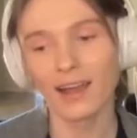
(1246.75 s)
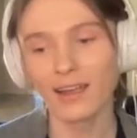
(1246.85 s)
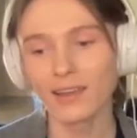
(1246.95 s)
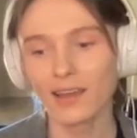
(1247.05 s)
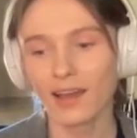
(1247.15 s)

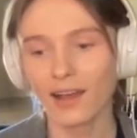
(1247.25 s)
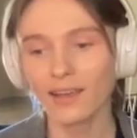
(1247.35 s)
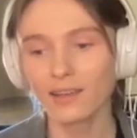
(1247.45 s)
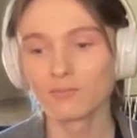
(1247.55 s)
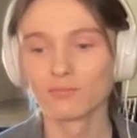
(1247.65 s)

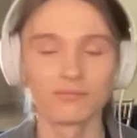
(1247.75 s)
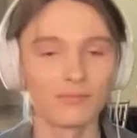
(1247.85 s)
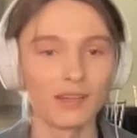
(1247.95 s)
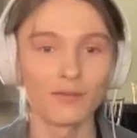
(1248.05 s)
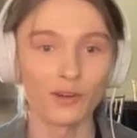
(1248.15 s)
I
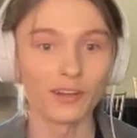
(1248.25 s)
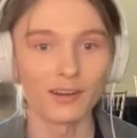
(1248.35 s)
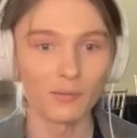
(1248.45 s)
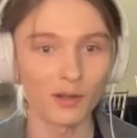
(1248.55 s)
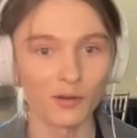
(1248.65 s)
never
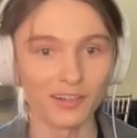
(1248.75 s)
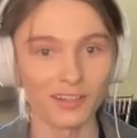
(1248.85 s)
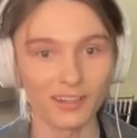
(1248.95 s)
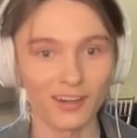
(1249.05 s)
ended up going to